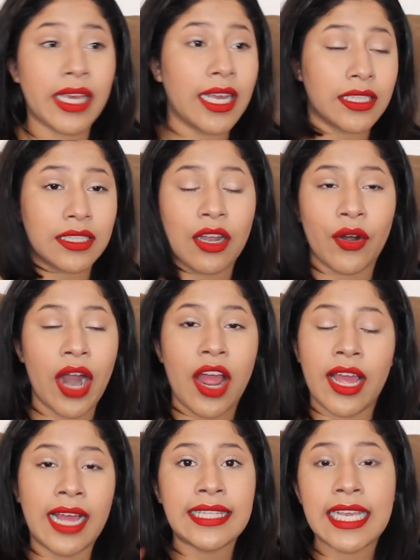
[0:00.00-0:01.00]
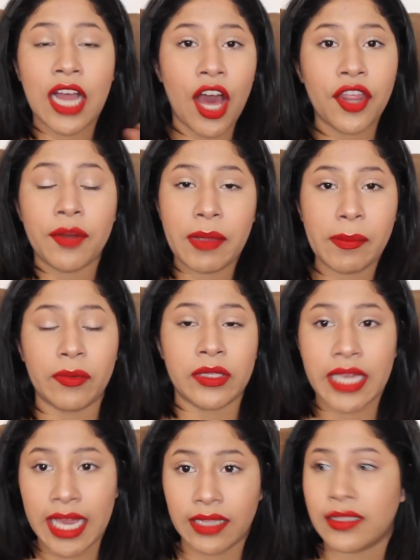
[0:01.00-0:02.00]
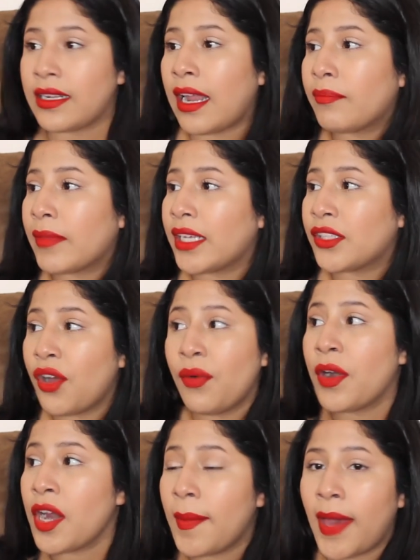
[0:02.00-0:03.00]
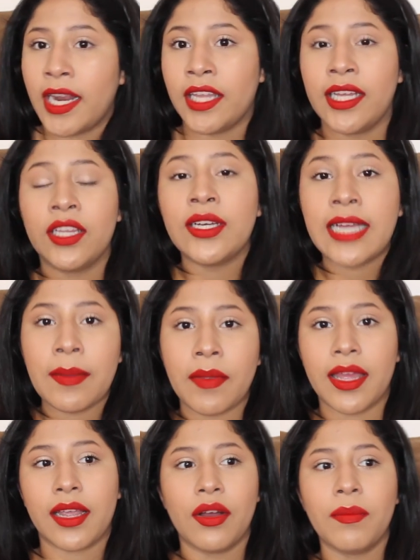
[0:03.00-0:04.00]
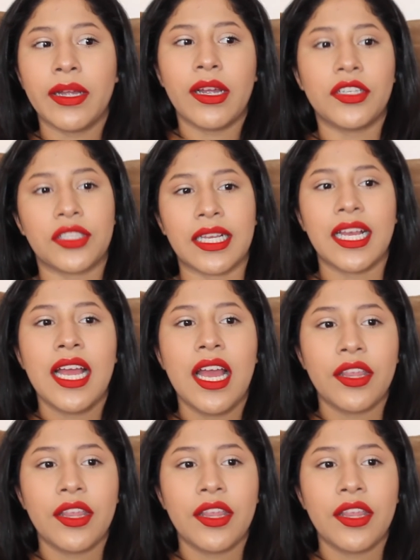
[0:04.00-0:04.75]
kids or I, I, take other people's kids and I'm like don't worry about it and they look at me like oh my gosh like